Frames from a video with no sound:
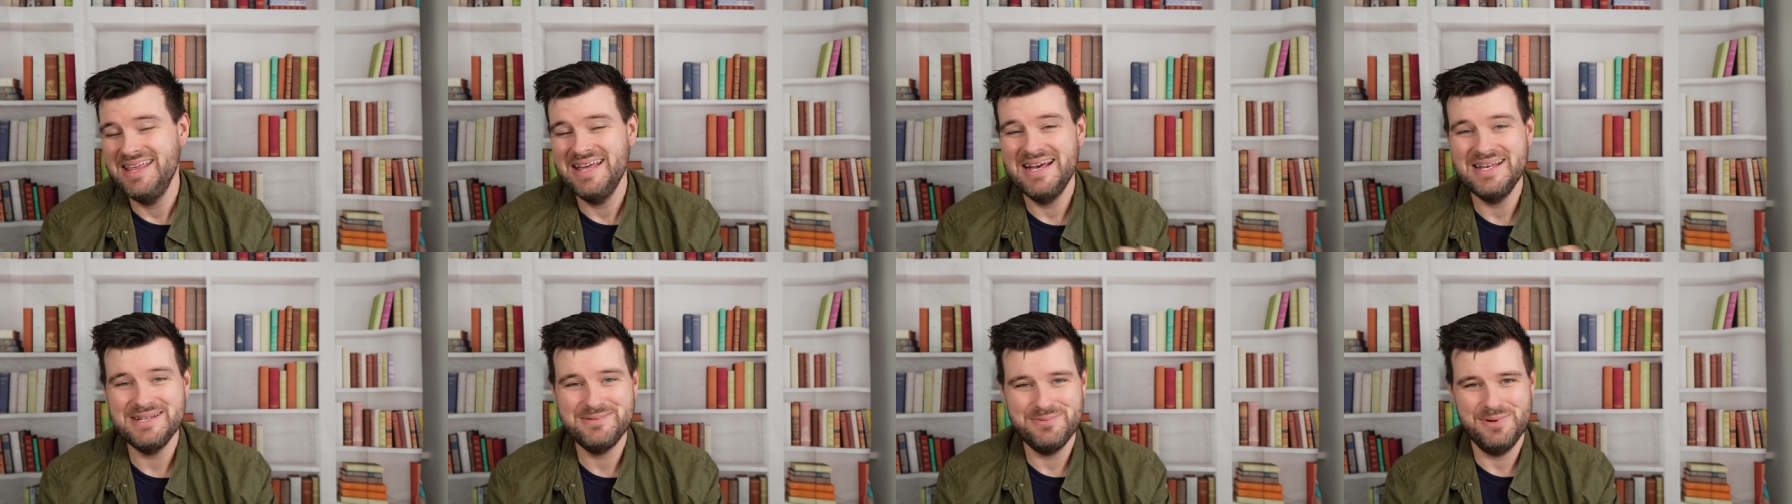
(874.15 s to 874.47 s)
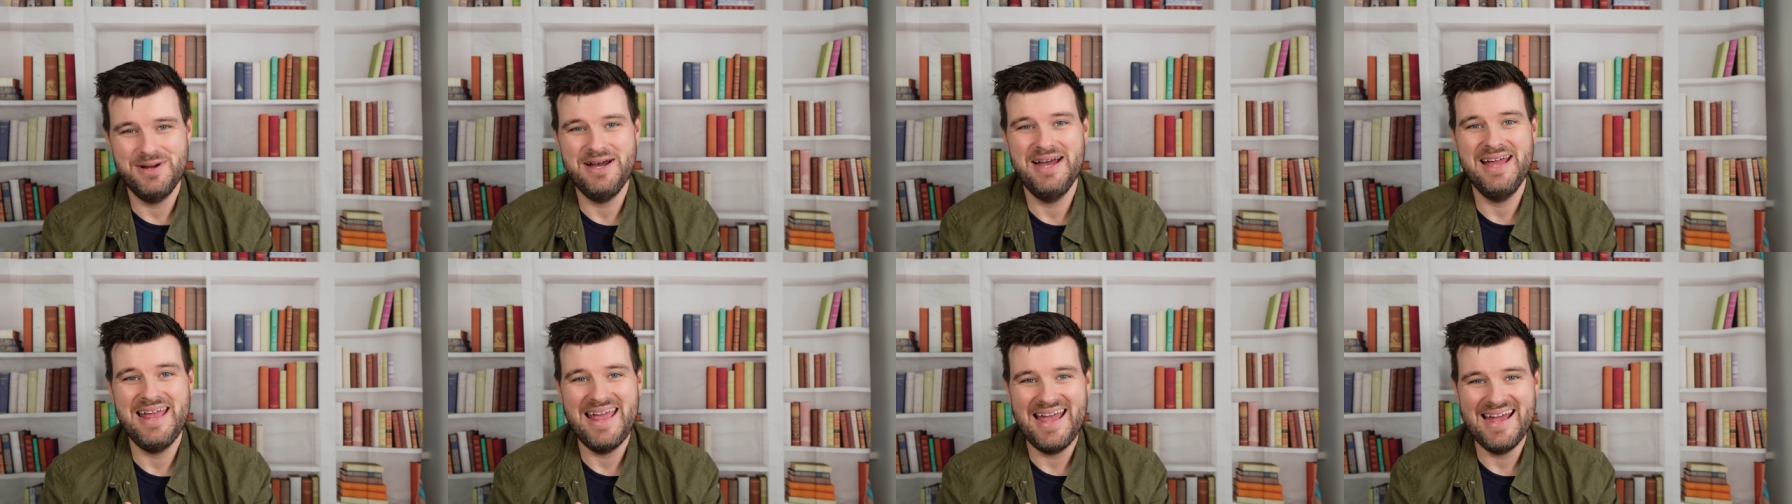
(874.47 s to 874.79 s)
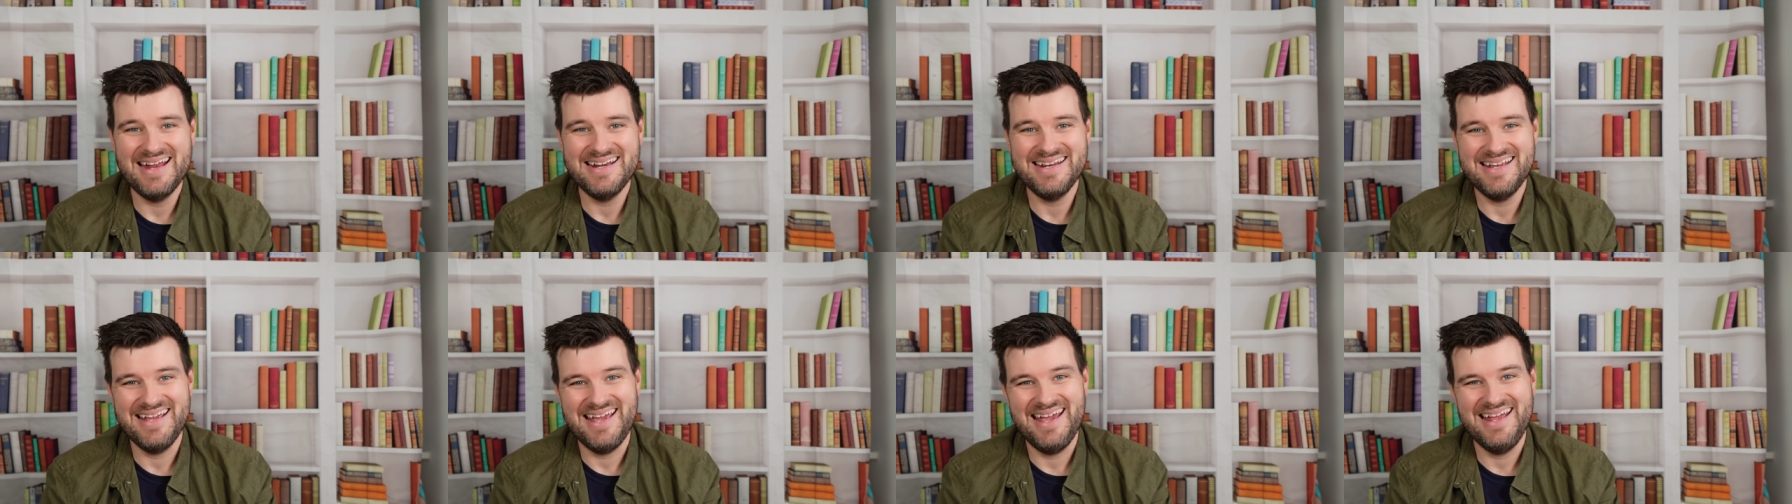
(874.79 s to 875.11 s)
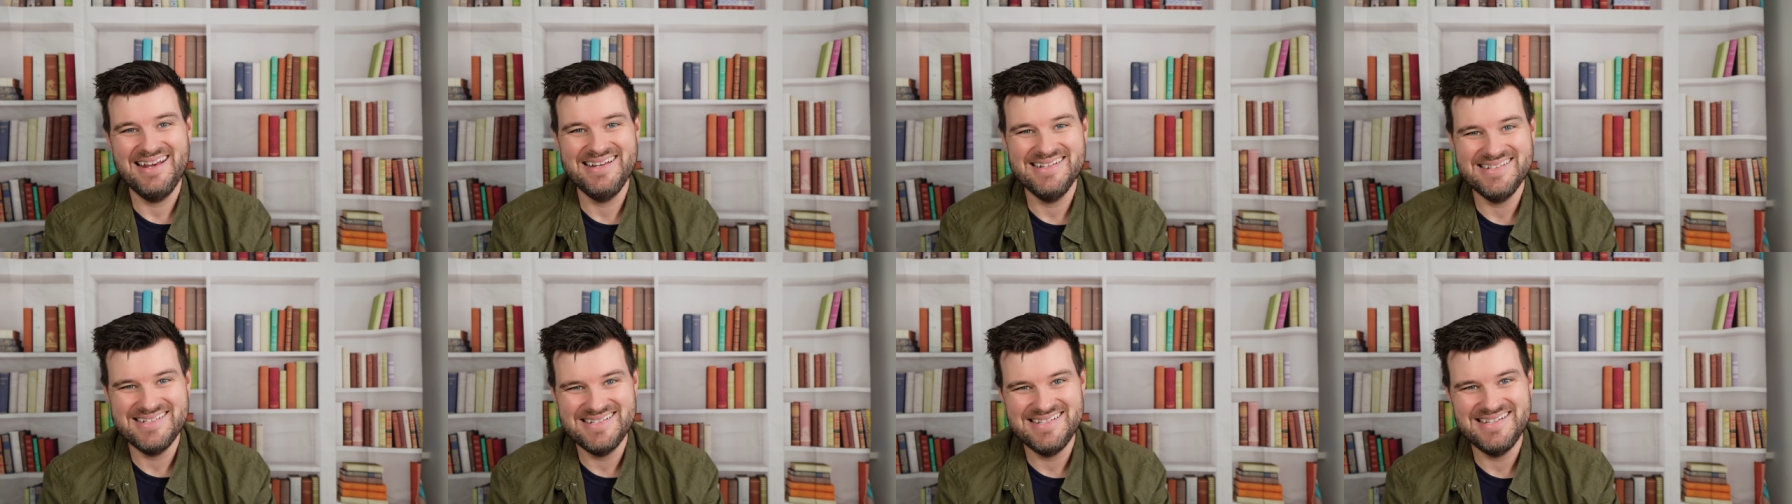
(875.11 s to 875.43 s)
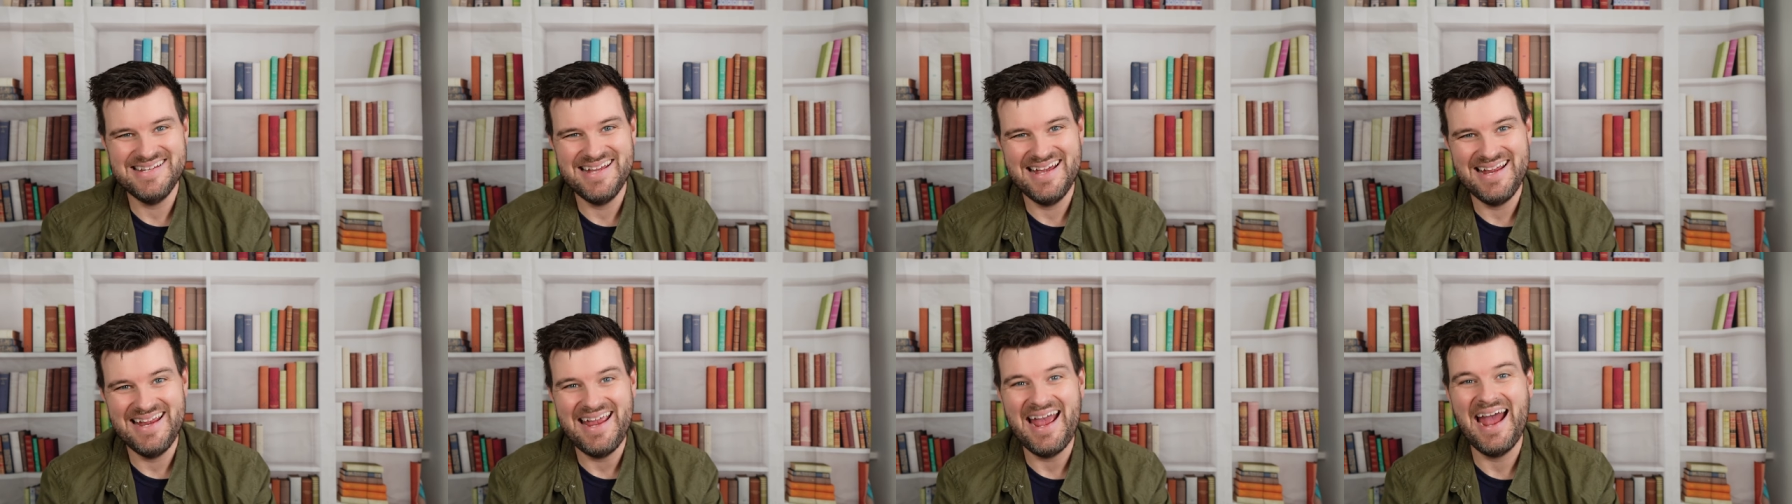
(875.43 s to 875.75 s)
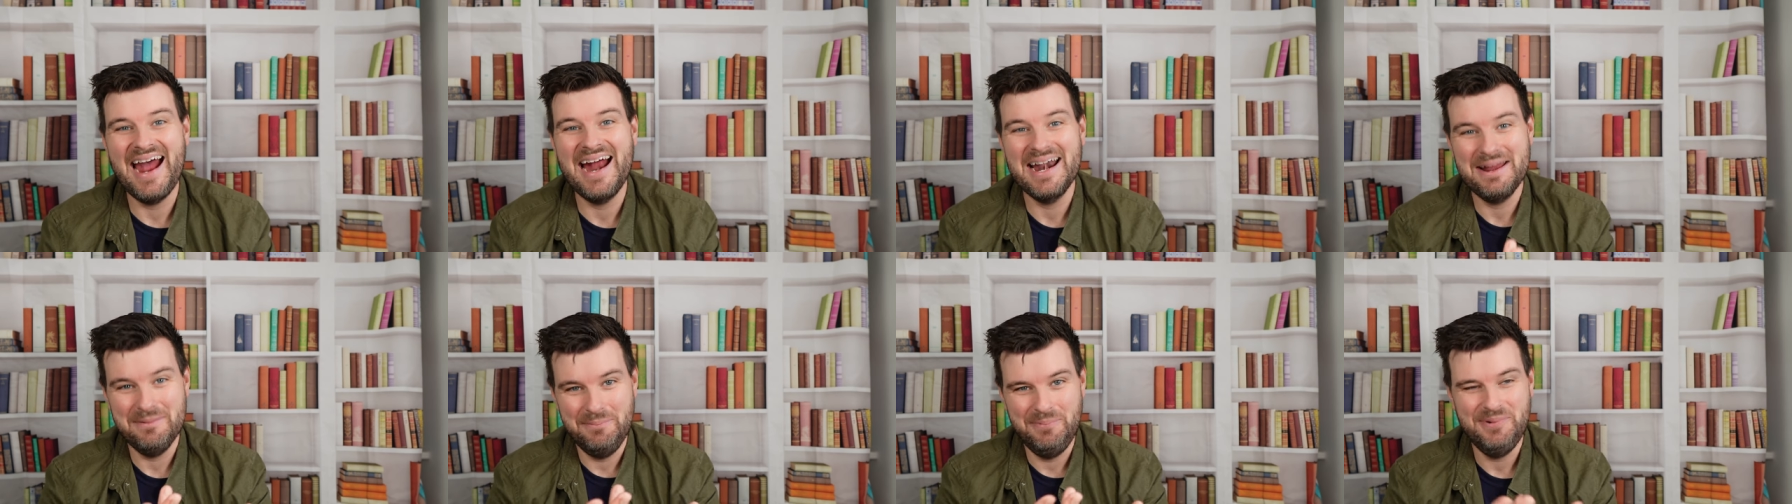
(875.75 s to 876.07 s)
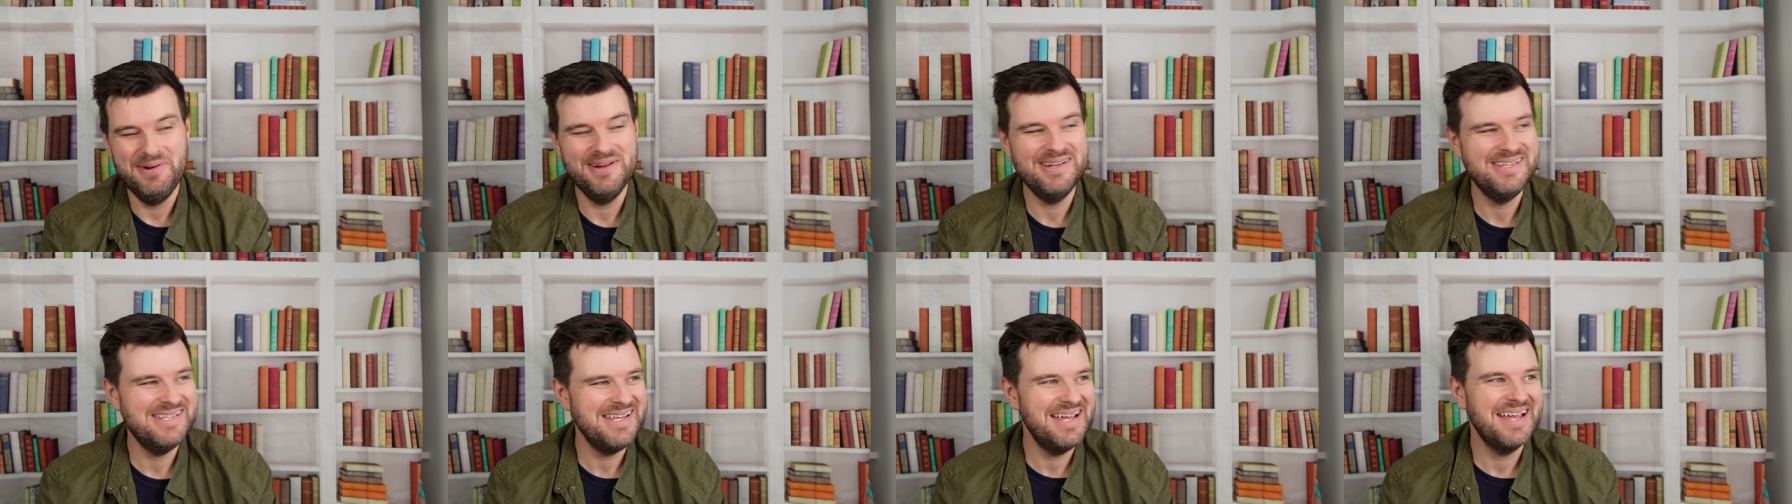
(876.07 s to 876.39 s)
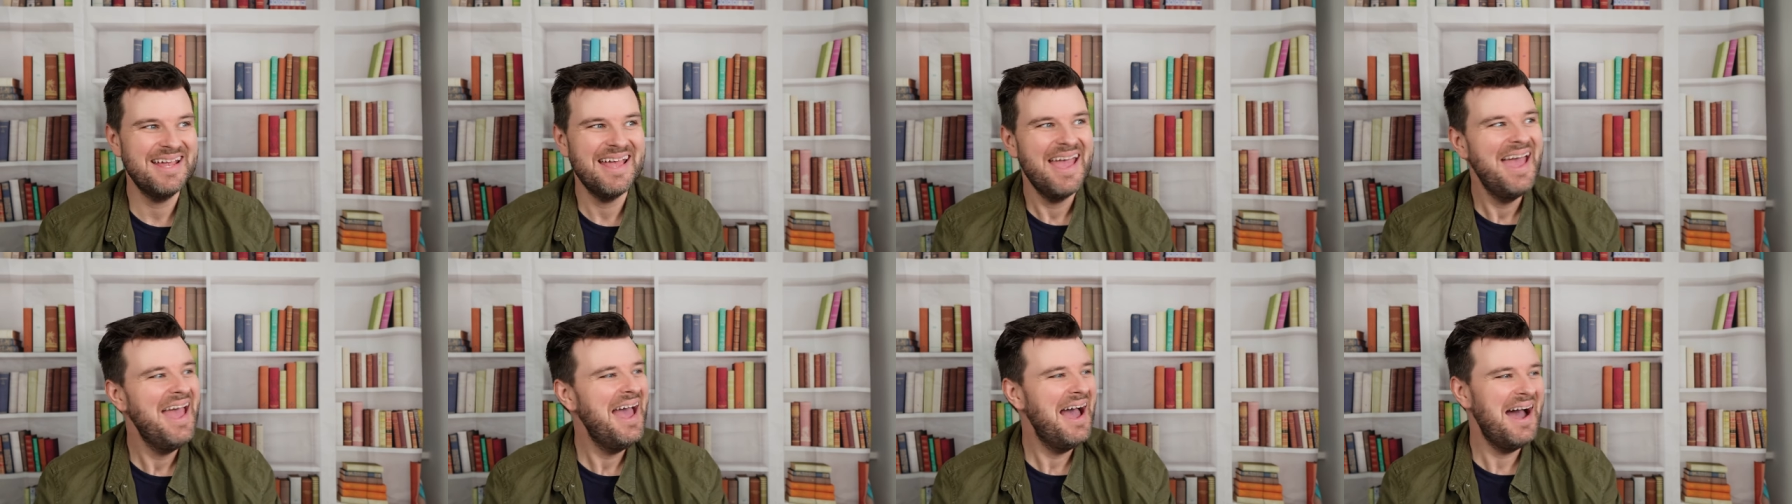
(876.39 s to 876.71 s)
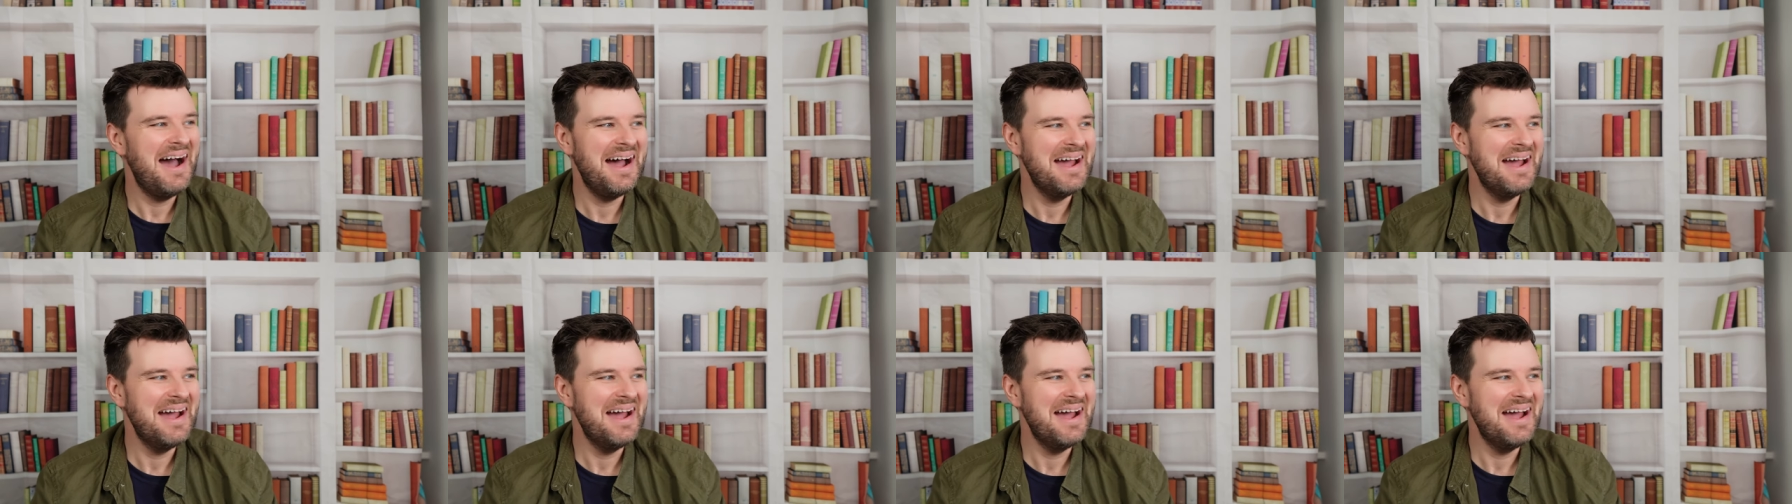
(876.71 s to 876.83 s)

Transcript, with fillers: That's what I had again today, and a pudding.